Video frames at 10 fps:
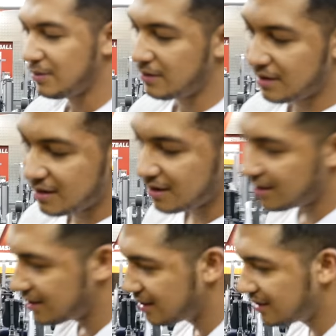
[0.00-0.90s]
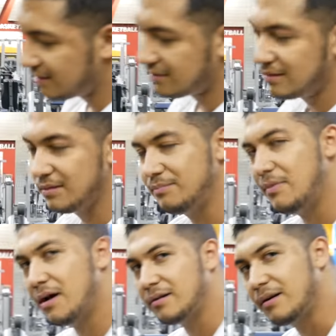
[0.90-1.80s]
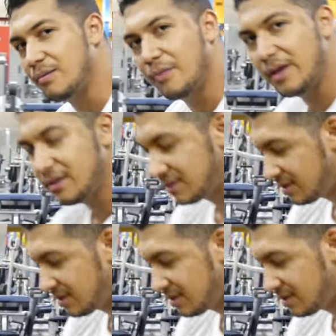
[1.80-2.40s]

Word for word: want to get a good moderate weight.